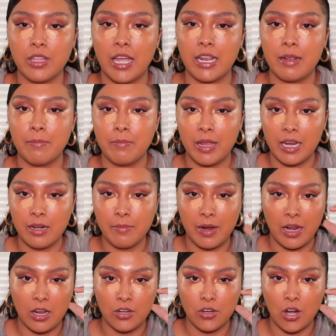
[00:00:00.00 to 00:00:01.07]
that it made
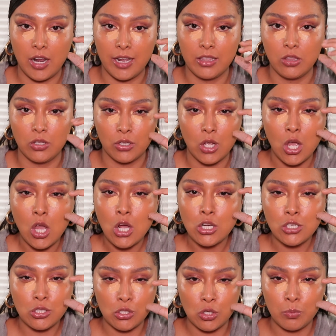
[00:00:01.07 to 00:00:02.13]
my under eye look
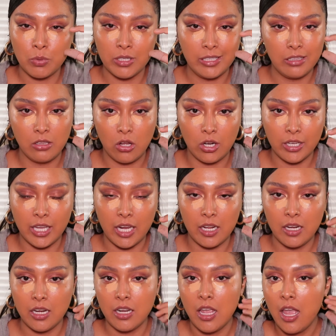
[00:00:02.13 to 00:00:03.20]
super
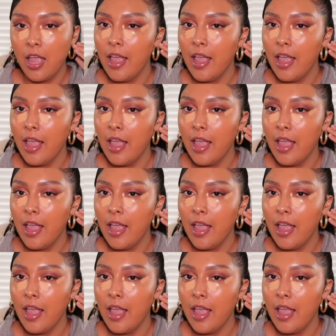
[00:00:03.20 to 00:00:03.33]
elongated,